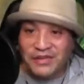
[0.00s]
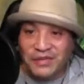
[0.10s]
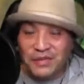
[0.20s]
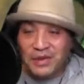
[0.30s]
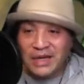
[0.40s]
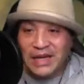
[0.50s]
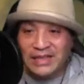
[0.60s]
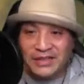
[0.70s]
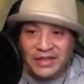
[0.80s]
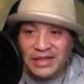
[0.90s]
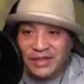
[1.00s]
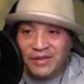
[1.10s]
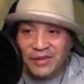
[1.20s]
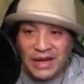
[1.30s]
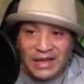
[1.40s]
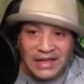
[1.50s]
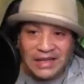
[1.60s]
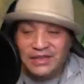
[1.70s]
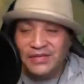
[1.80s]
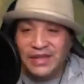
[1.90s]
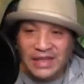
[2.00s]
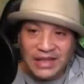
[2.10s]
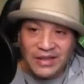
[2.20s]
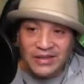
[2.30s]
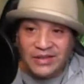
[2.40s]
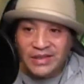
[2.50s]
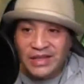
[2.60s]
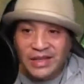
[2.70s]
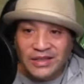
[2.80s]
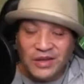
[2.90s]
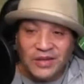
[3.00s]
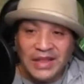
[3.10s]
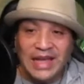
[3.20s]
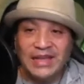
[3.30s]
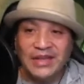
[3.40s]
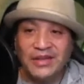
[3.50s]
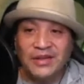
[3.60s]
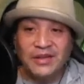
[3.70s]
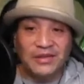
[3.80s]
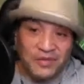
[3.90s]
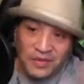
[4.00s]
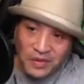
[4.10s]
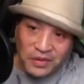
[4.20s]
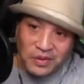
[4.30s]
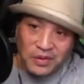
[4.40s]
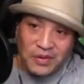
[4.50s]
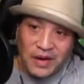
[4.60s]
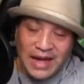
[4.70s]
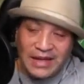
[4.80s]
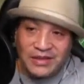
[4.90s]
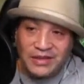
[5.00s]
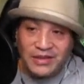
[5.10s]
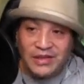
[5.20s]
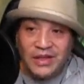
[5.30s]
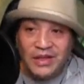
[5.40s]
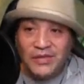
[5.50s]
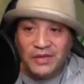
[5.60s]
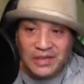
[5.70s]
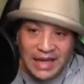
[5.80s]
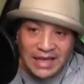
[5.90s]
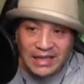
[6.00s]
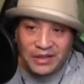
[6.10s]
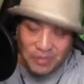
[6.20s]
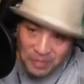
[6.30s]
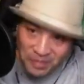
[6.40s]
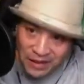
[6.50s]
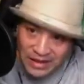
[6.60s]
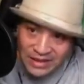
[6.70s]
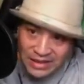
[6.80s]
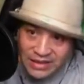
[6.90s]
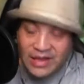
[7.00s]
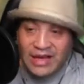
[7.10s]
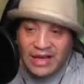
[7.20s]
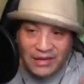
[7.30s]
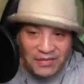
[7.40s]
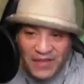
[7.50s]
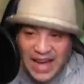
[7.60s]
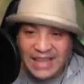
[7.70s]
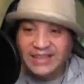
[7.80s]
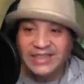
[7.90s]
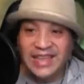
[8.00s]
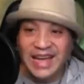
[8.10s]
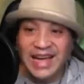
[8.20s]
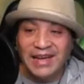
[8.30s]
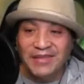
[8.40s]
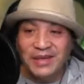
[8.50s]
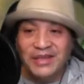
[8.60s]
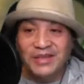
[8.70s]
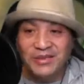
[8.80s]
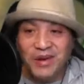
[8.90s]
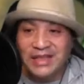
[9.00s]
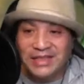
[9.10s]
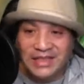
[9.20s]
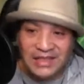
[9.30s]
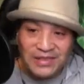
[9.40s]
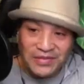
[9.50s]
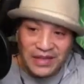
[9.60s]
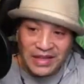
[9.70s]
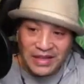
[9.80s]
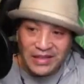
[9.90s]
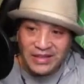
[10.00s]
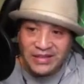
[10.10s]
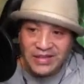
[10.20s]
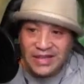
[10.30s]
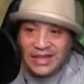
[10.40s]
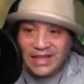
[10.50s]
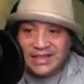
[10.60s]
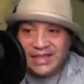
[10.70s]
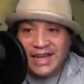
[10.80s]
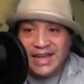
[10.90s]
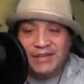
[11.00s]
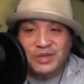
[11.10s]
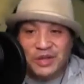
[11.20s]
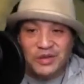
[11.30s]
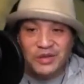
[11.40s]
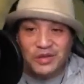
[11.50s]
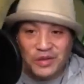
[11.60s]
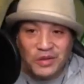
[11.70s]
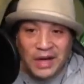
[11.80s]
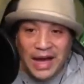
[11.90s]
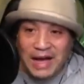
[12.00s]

from what I do here right in these videos. So thank you in full gratitude for taking your precious and vital time to watch these videos. And today I'm showing you I